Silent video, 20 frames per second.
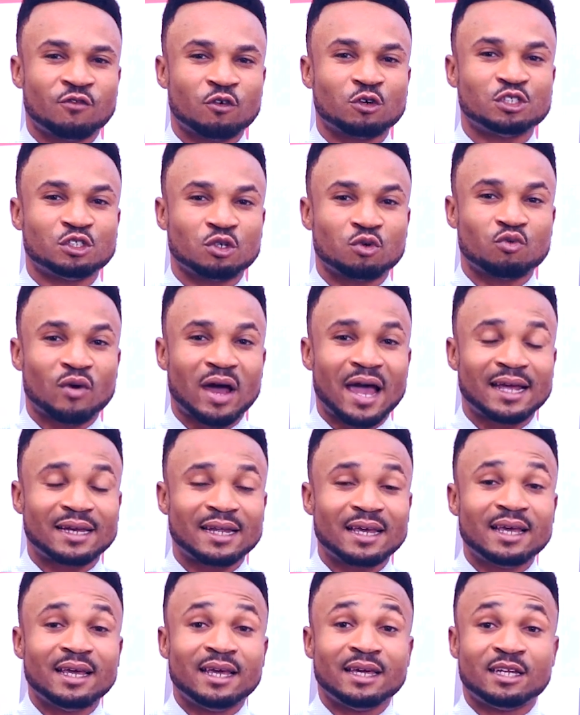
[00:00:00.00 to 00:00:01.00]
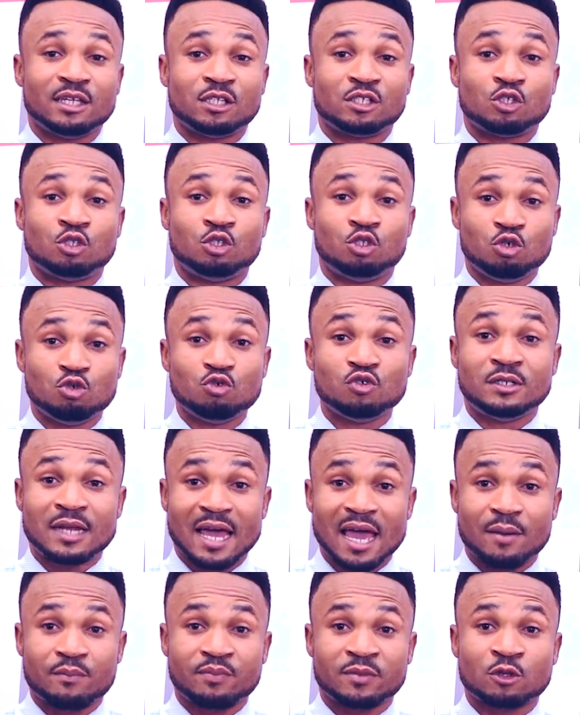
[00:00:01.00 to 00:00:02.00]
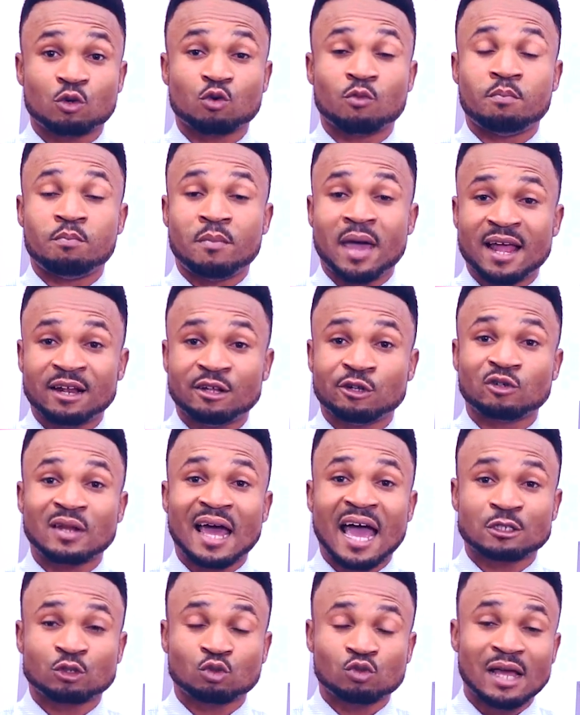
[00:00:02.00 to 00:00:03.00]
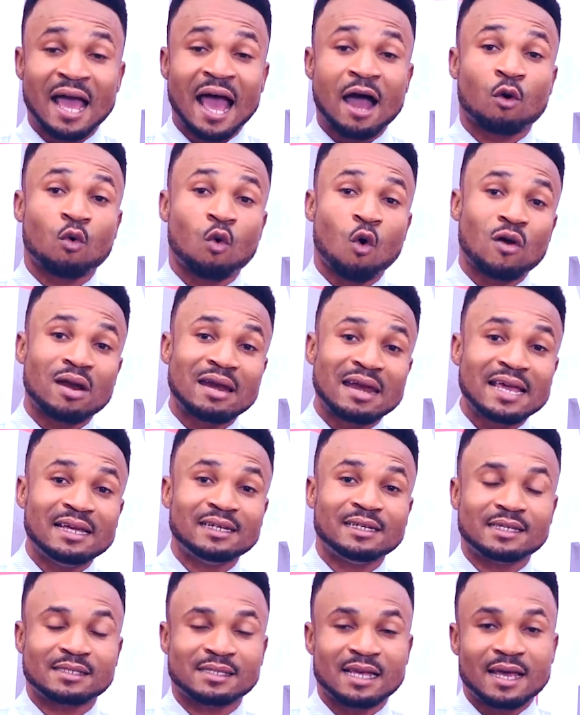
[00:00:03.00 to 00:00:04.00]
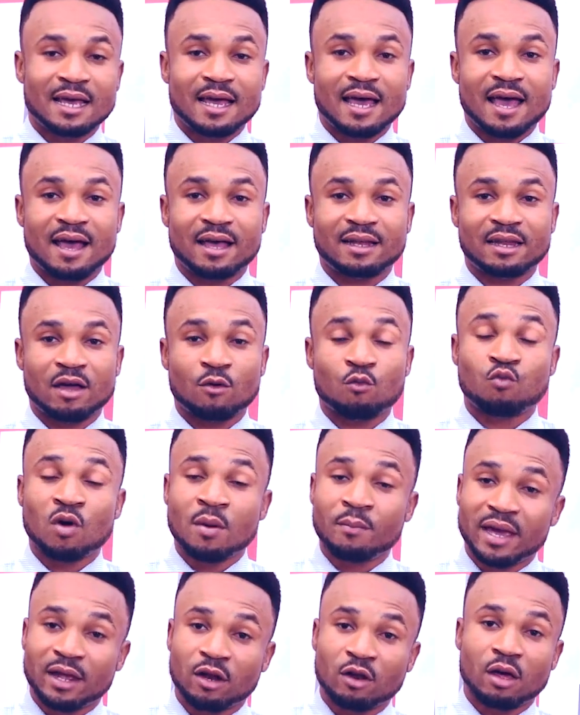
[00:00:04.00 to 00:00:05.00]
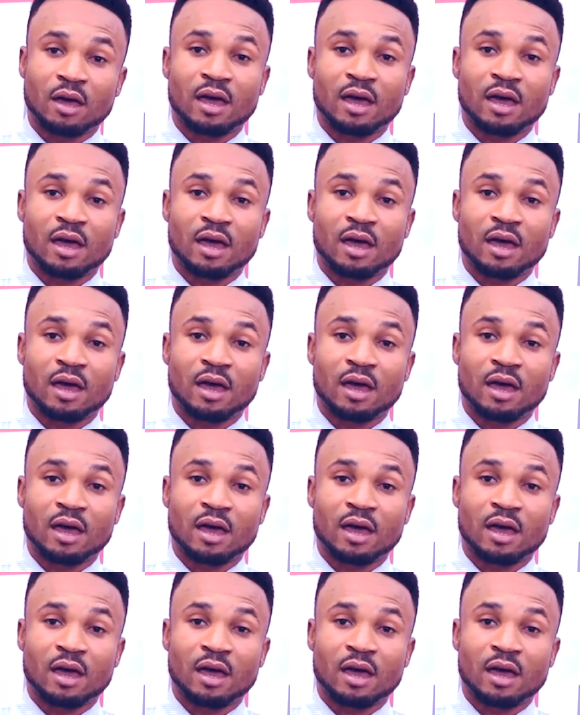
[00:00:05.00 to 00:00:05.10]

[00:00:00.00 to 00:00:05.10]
for their right, it is due them. So men should actually accord ladies, the women,